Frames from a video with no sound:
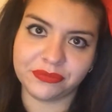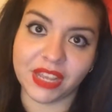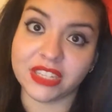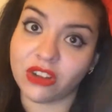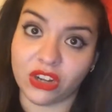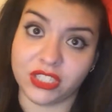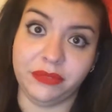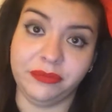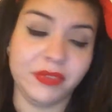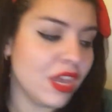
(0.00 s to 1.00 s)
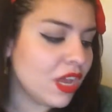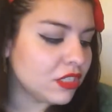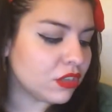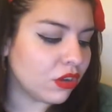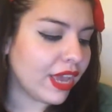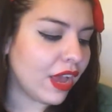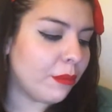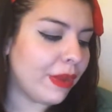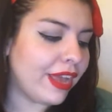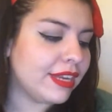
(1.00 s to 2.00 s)
It's awesome. So yeah,
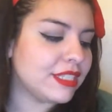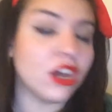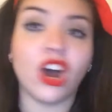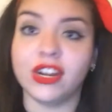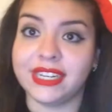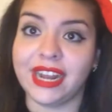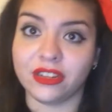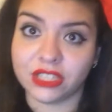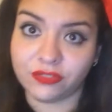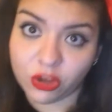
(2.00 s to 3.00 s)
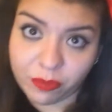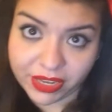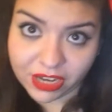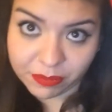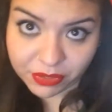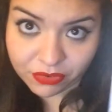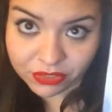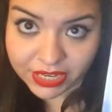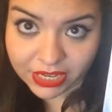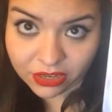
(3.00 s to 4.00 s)
mine is The Haunted House. Go pick it up. You
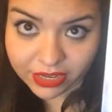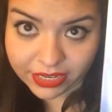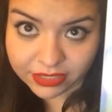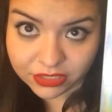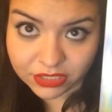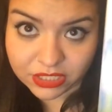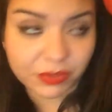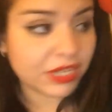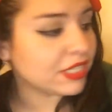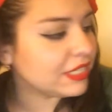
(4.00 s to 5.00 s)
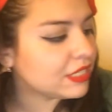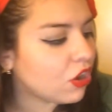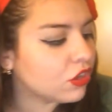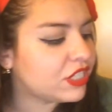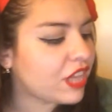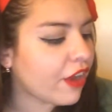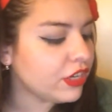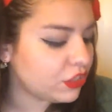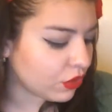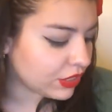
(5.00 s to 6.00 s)
can take a look at it just to see what it is. It's called
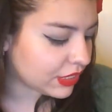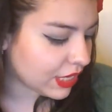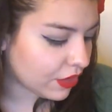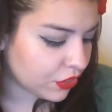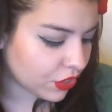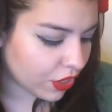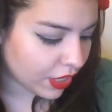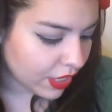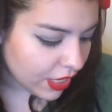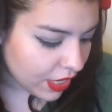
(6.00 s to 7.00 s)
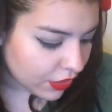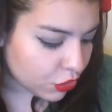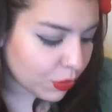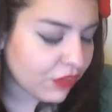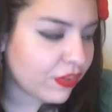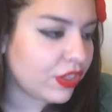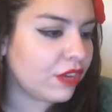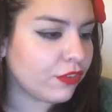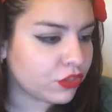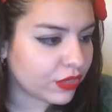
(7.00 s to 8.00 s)
Scary Stories to Tell in the Dark, the 25th
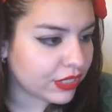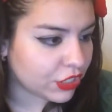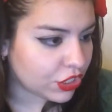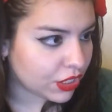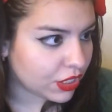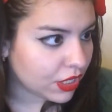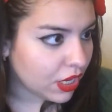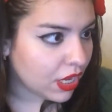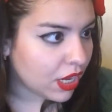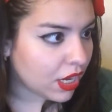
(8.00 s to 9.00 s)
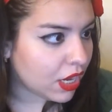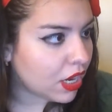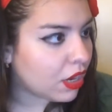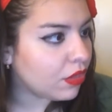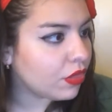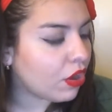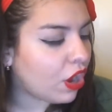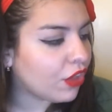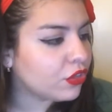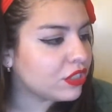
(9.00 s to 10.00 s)
anniversary edition. The
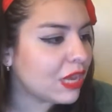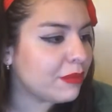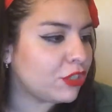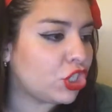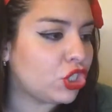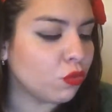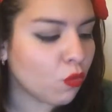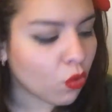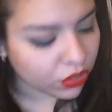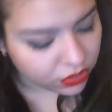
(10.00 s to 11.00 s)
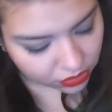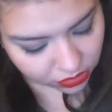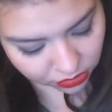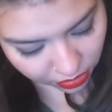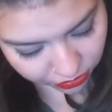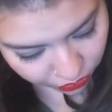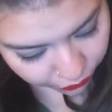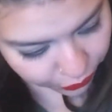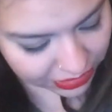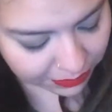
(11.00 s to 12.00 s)
author's name is Schwartz. There's no
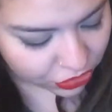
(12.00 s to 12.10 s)
first name.